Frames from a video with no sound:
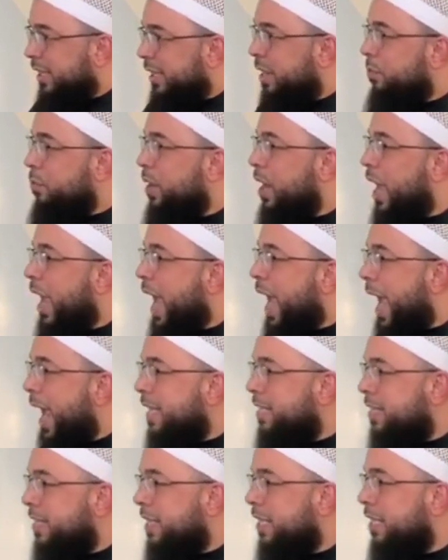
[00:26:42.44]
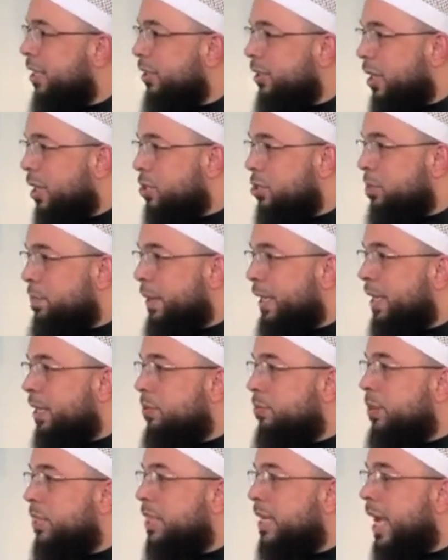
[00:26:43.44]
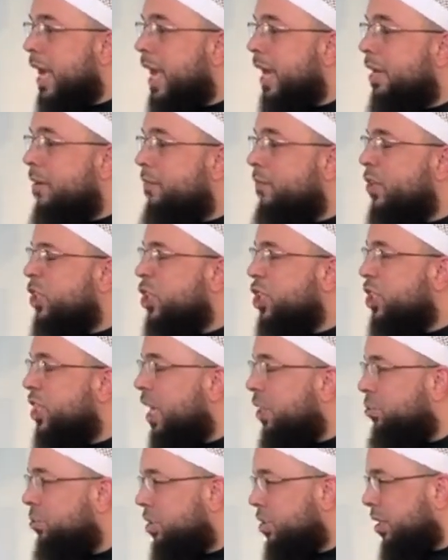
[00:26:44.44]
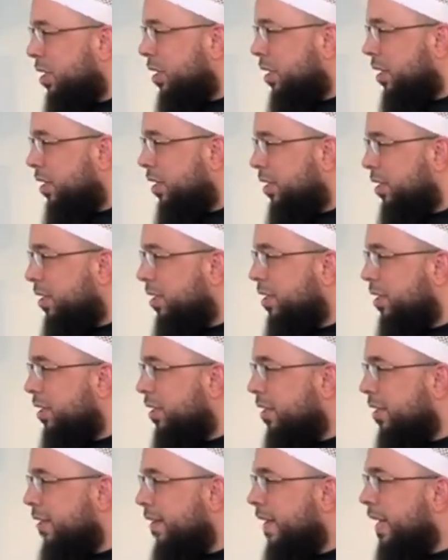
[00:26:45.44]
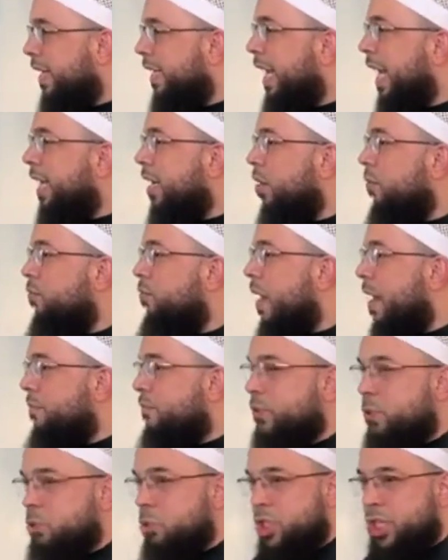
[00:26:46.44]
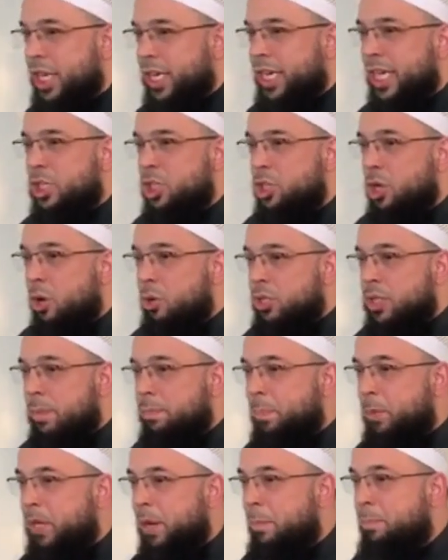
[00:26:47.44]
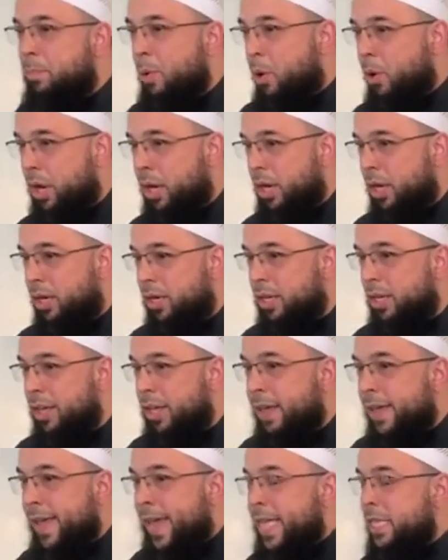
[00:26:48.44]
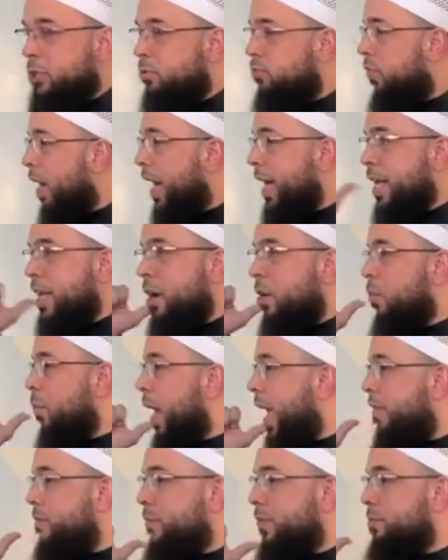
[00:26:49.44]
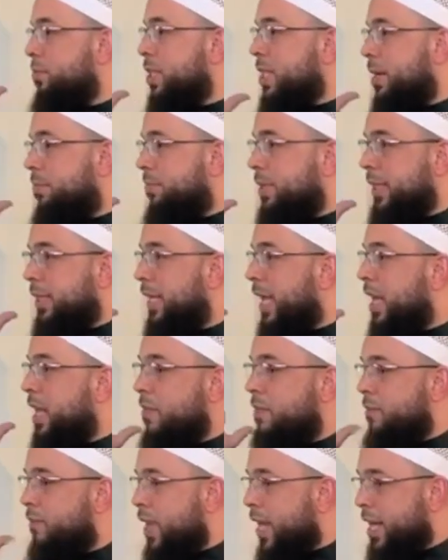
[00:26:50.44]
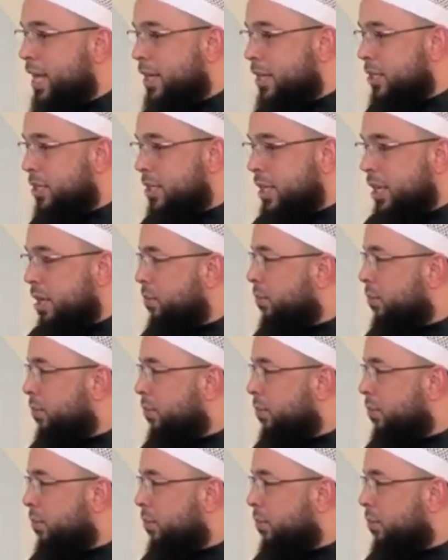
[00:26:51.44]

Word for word: that we're asking Allah subhanahu wa ta'ala for shelter? Like a refugee that shows up on the border. He's running away from something that he fears,